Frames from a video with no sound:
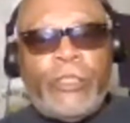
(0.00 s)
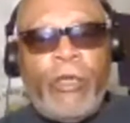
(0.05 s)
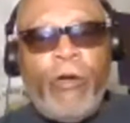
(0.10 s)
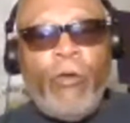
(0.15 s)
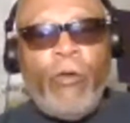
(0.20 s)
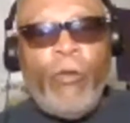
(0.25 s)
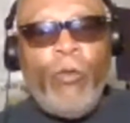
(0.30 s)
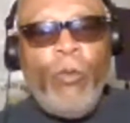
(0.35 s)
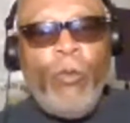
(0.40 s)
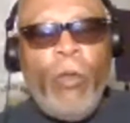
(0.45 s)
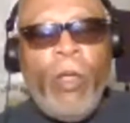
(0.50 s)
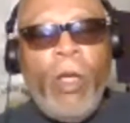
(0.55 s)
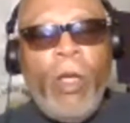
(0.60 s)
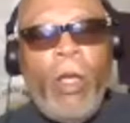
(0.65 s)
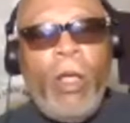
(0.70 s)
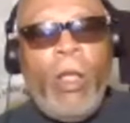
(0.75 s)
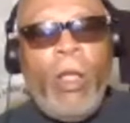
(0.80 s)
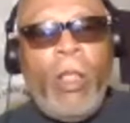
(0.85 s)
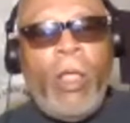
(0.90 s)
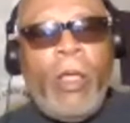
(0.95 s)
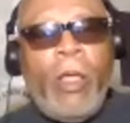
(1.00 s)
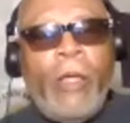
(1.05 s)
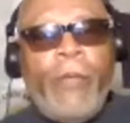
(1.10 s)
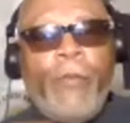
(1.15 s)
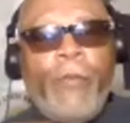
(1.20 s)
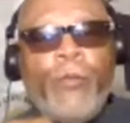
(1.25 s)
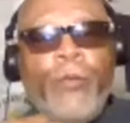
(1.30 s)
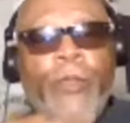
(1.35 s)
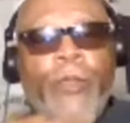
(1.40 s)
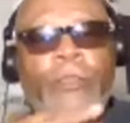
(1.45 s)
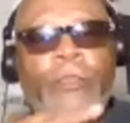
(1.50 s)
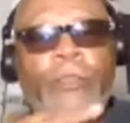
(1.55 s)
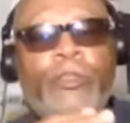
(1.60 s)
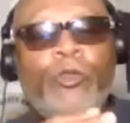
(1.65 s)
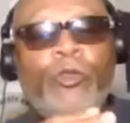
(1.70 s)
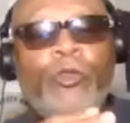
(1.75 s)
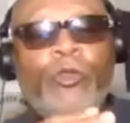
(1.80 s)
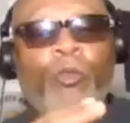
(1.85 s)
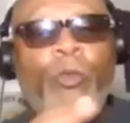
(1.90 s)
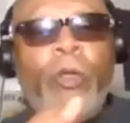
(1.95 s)
which we will be
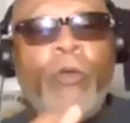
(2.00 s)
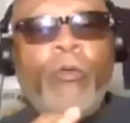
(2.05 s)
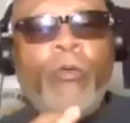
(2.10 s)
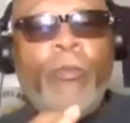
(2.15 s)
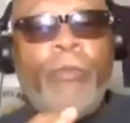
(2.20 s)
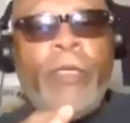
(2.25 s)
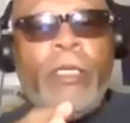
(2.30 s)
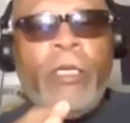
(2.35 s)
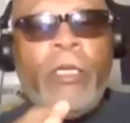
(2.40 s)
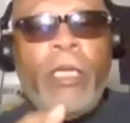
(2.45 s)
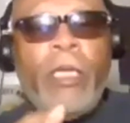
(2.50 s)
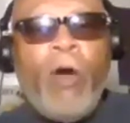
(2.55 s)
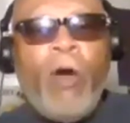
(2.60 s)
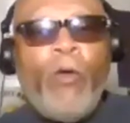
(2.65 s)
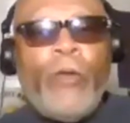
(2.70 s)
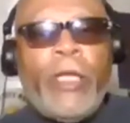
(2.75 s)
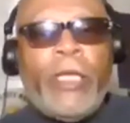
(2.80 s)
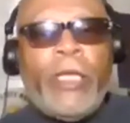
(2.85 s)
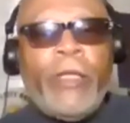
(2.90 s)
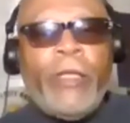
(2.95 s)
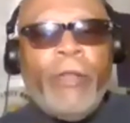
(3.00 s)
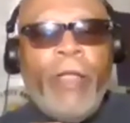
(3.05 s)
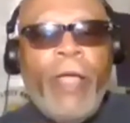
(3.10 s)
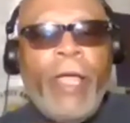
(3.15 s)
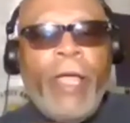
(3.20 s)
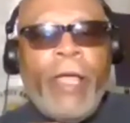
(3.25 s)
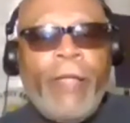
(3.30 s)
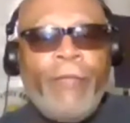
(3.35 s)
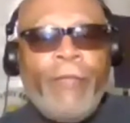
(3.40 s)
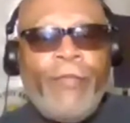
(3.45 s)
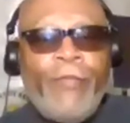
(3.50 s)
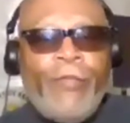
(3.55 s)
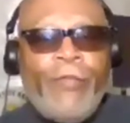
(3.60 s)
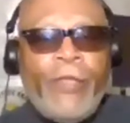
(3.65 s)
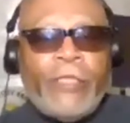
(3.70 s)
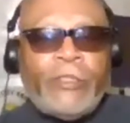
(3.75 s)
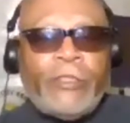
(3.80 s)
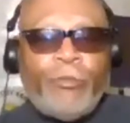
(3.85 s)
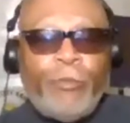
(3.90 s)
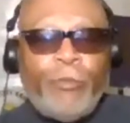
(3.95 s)
loading this particular
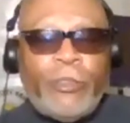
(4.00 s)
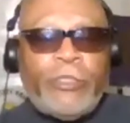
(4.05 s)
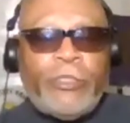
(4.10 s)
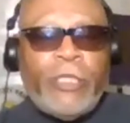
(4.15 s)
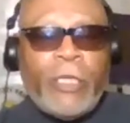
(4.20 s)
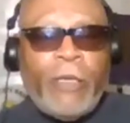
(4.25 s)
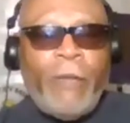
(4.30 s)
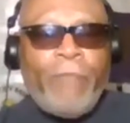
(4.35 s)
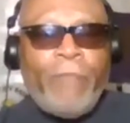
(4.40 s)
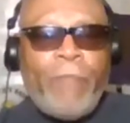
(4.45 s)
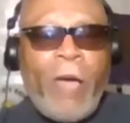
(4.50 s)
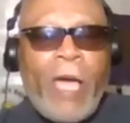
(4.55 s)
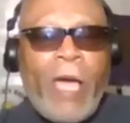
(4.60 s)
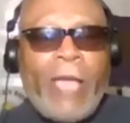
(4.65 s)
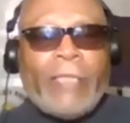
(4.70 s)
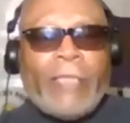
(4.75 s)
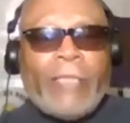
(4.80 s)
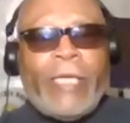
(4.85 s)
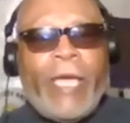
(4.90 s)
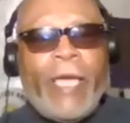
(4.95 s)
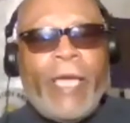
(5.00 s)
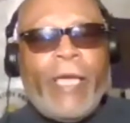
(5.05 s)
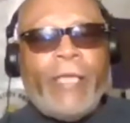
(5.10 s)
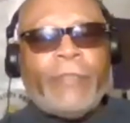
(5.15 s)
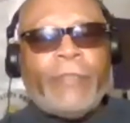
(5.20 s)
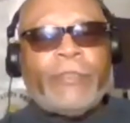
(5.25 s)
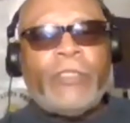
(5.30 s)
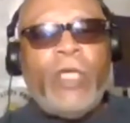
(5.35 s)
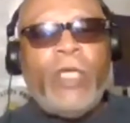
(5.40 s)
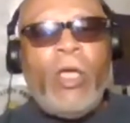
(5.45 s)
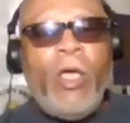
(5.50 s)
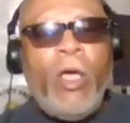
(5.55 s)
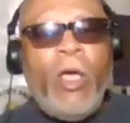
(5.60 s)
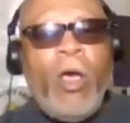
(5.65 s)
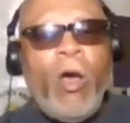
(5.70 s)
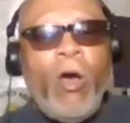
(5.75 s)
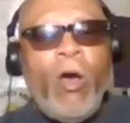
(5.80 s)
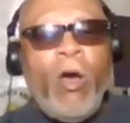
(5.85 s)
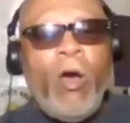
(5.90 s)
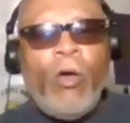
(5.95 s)
podcast onto our
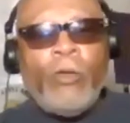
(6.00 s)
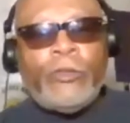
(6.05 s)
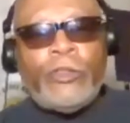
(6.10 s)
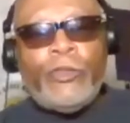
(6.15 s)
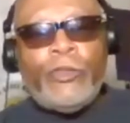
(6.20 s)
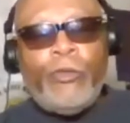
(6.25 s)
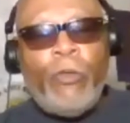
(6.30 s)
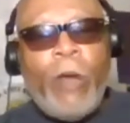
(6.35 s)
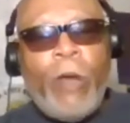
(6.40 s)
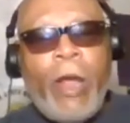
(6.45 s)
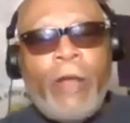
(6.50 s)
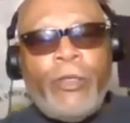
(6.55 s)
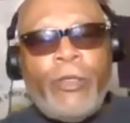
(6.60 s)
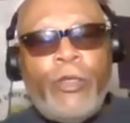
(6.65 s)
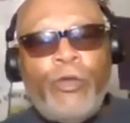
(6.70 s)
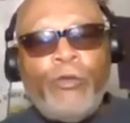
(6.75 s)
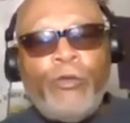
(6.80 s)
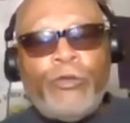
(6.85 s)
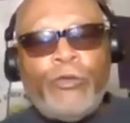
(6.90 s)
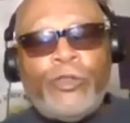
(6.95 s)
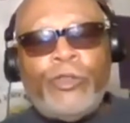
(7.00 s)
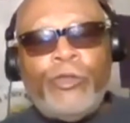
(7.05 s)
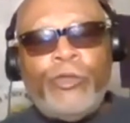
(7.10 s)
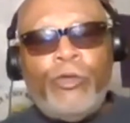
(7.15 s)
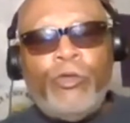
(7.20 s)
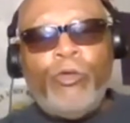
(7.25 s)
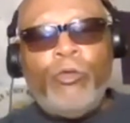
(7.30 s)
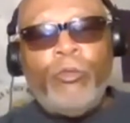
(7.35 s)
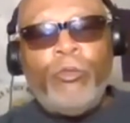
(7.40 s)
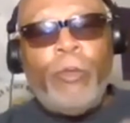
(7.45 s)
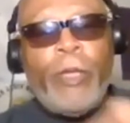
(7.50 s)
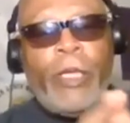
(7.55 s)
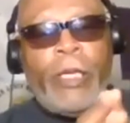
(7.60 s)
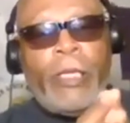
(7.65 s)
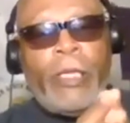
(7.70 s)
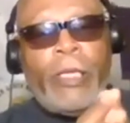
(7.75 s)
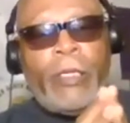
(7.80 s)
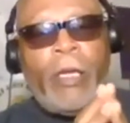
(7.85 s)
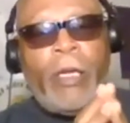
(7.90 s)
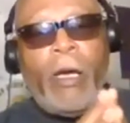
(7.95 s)
YouTube and uplinking it
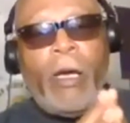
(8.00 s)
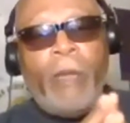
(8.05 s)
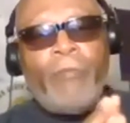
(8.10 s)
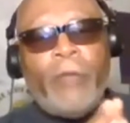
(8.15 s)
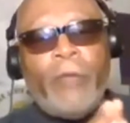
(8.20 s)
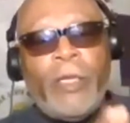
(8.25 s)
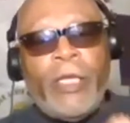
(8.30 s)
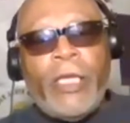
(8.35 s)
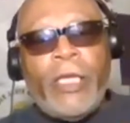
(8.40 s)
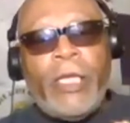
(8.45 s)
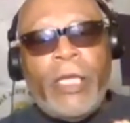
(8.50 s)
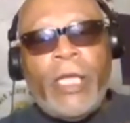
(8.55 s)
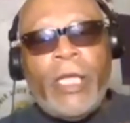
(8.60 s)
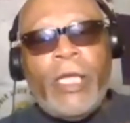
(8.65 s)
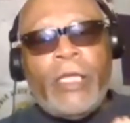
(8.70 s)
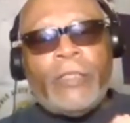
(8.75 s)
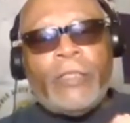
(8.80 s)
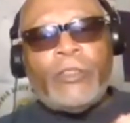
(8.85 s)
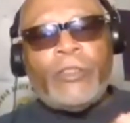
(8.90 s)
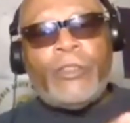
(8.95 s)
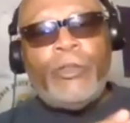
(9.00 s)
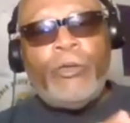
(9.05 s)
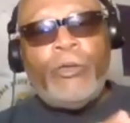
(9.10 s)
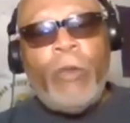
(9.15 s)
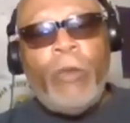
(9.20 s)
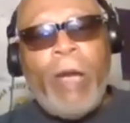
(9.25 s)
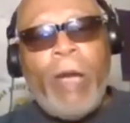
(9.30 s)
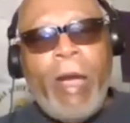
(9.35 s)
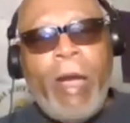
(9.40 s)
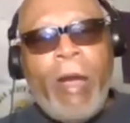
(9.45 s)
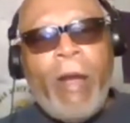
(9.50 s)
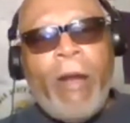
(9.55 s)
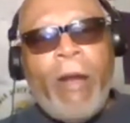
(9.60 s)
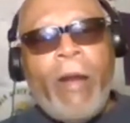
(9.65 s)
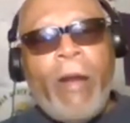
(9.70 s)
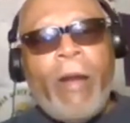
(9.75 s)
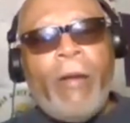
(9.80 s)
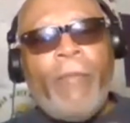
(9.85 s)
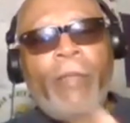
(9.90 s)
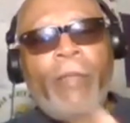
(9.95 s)
to our
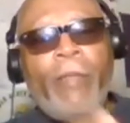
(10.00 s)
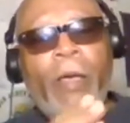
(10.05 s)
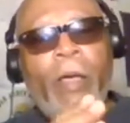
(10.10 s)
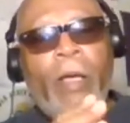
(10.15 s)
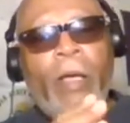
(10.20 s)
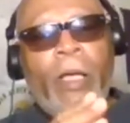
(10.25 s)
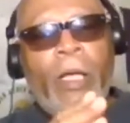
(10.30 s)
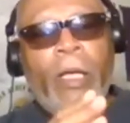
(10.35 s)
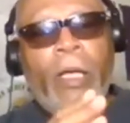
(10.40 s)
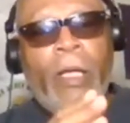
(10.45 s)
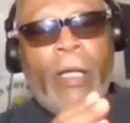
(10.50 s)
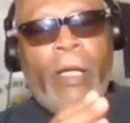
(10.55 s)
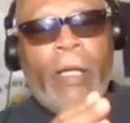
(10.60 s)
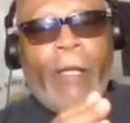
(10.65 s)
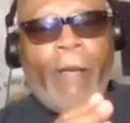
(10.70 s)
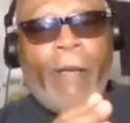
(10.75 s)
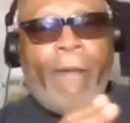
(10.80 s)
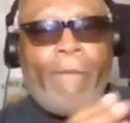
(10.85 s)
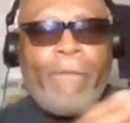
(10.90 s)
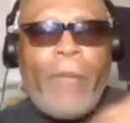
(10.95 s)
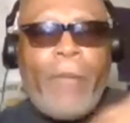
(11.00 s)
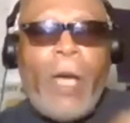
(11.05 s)
Podbean